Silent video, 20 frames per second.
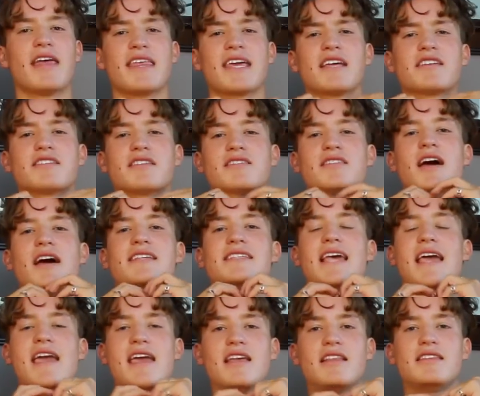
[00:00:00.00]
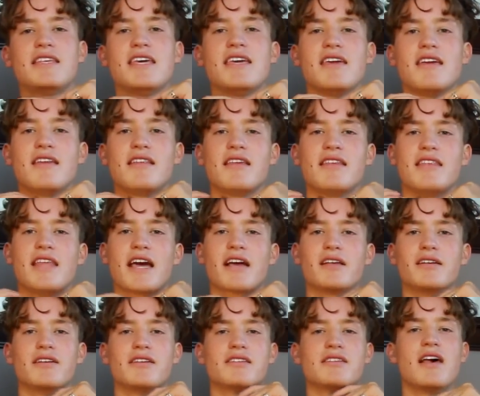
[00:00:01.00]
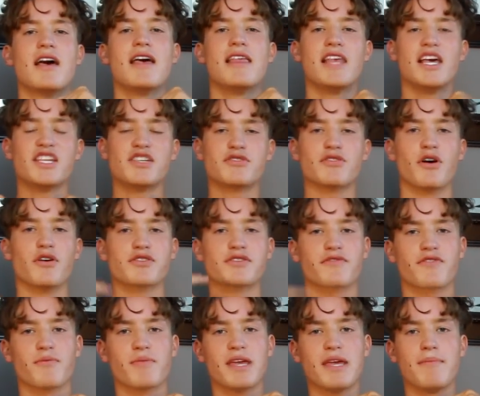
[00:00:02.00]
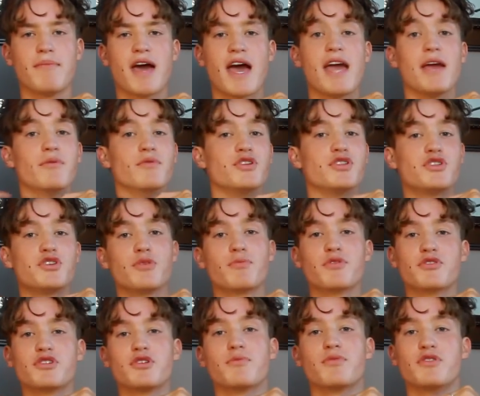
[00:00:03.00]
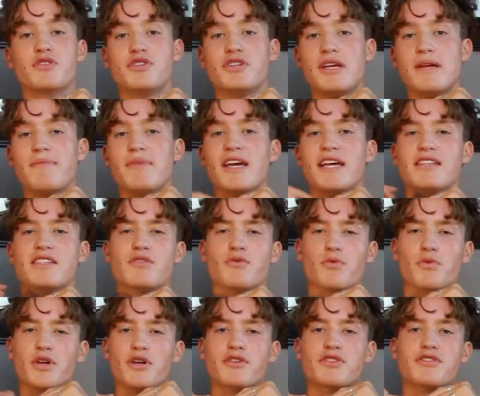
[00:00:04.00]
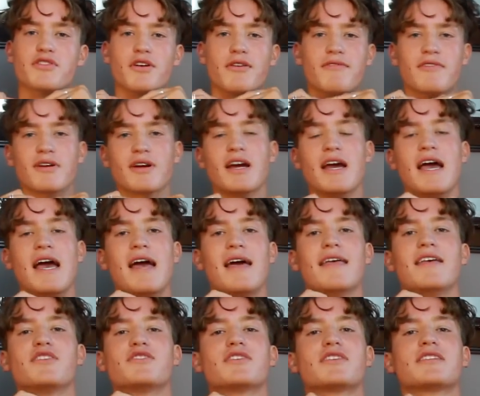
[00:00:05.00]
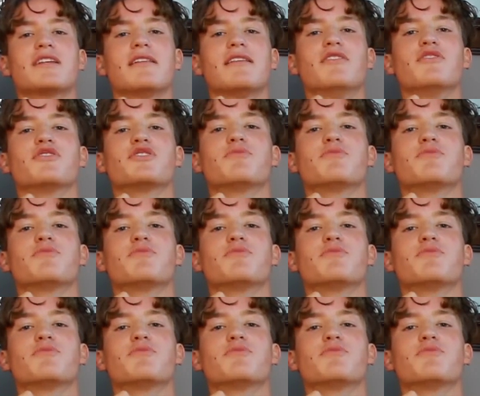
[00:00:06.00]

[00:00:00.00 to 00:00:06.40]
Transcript: think it's a size 18 necklace. This is also from eBay. It was super cheap. It's real silver, and it's just a little